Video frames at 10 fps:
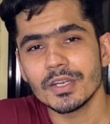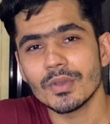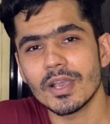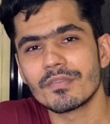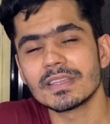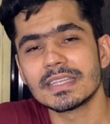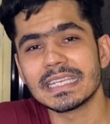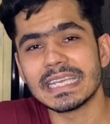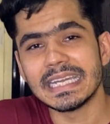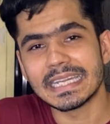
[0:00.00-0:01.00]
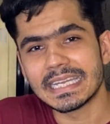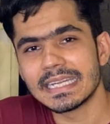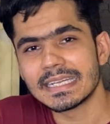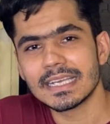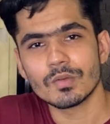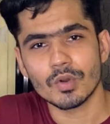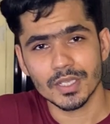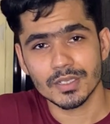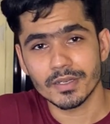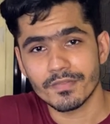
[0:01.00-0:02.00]
you everything in detail, what are
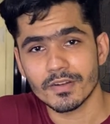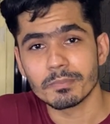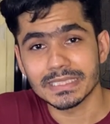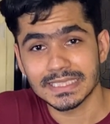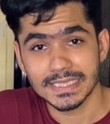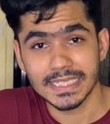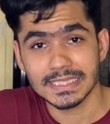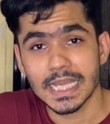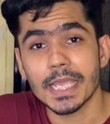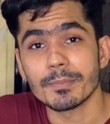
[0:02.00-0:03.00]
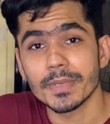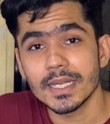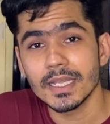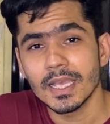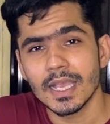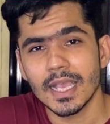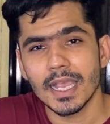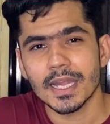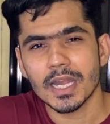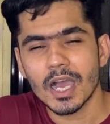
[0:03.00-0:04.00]
the different mistakes I made
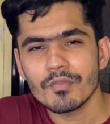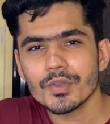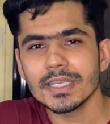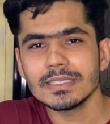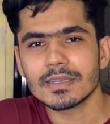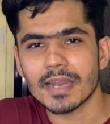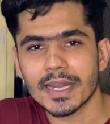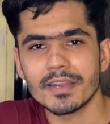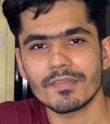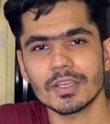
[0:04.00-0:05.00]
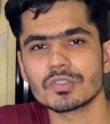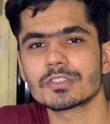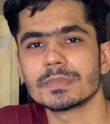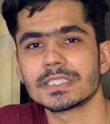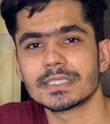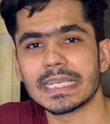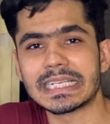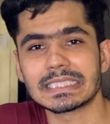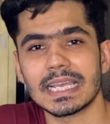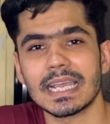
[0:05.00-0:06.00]
and how you can rectify those
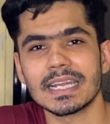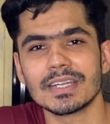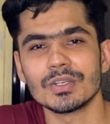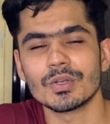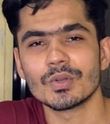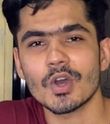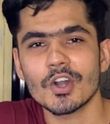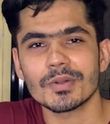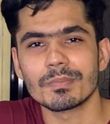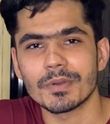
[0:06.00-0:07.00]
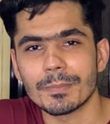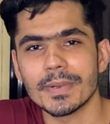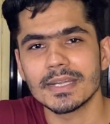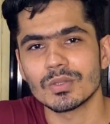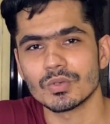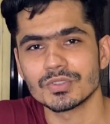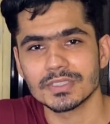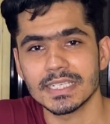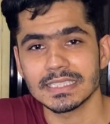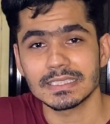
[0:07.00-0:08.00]
mistakes and do not repeat those
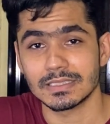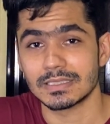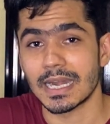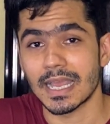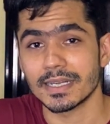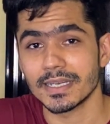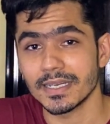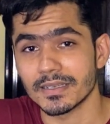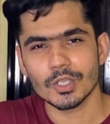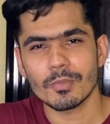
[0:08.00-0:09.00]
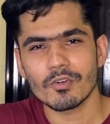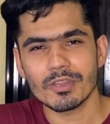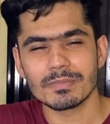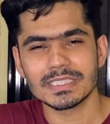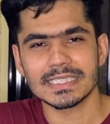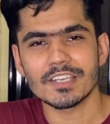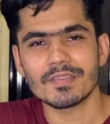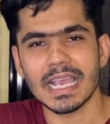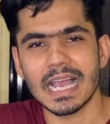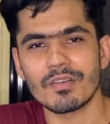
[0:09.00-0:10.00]
things that I did. So number 1 mistake
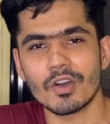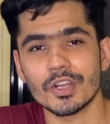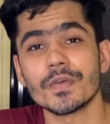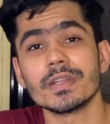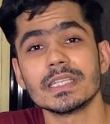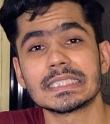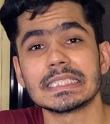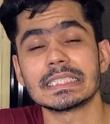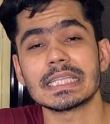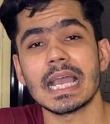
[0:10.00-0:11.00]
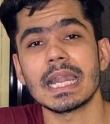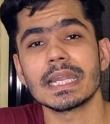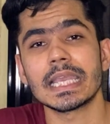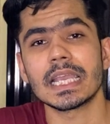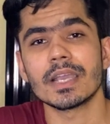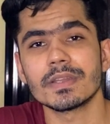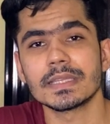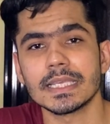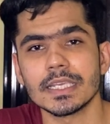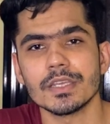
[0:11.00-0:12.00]
we have on our list is adding
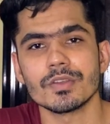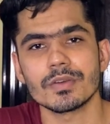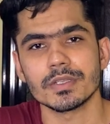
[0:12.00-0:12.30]
everything in your